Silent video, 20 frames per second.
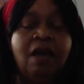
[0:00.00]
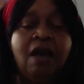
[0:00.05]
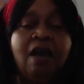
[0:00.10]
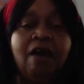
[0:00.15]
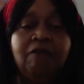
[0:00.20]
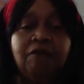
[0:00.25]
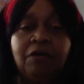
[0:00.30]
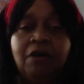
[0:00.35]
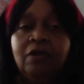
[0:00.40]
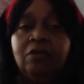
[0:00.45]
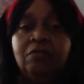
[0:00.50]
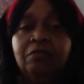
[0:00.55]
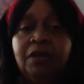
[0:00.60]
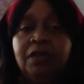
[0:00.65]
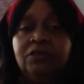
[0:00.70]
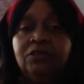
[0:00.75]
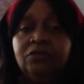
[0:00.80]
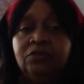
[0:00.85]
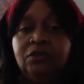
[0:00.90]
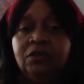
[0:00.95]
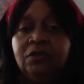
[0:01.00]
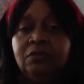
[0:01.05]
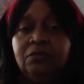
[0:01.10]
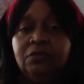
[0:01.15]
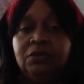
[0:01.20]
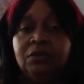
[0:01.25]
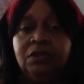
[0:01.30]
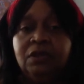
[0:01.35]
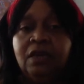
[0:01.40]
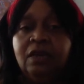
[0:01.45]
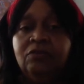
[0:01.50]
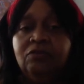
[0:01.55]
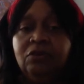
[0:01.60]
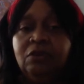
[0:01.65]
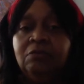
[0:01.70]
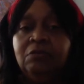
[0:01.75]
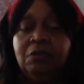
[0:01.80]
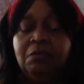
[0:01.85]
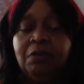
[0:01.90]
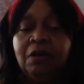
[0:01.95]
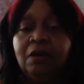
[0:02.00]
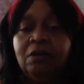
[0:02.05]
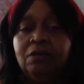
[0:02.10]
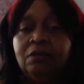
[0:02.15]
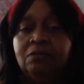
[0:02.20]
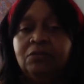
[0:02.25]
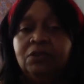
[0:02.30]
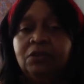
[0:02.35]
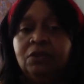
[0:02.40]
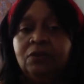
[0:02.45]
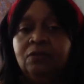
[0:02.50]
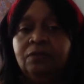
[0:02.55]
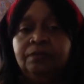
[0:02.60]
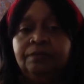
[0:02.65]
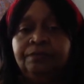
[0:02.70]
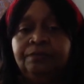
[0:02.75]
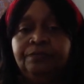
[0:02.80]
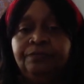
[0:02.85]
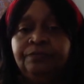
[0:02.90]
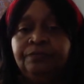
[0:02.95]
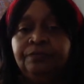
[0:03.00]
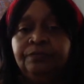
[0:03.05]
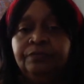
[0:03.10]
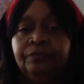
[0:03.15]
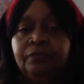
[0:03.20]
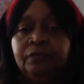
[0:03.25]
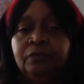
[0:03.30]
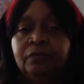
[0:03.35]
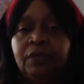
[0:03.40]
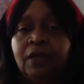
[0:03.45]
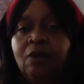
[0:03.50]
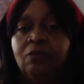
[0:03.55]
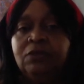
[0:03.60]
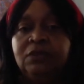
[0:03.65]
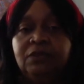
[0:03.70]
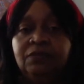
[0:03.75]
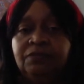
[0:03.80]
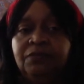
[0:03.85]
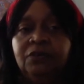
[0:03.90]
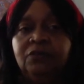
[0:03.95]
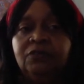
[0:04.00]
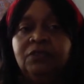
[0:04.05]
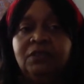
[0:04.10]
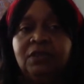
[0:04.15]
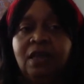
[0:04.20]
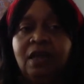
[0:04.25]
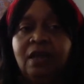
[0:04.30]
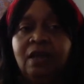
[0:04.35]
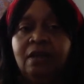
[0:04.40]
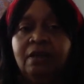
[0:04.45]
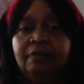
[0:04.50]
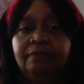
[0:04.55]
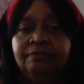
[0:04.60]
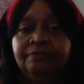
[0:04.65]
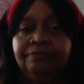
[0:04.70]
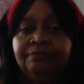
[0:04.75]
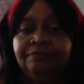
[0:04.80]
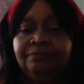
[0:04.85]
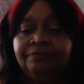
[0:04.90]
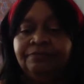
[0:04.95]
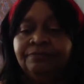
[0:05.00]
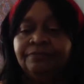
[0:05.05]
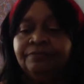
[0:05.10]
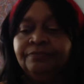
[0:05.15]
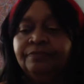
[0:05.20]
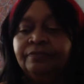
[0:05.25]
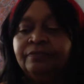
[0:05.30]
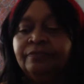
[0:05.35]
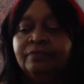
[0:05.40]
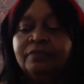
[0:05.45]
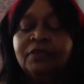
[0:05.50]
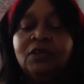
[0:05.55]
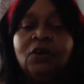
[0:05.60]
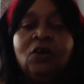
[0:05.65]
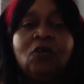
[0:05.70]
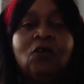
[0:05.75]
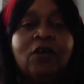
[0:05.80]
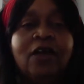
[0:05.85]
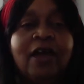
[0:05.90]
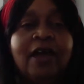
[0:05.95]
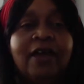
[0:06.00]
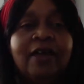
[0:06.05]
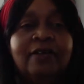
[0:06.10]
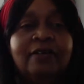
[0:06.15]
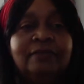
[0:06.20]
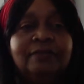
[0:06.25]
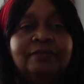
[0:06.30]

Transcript: I follow my dreams, and I dreamed about them, so that was the first sign. Okay?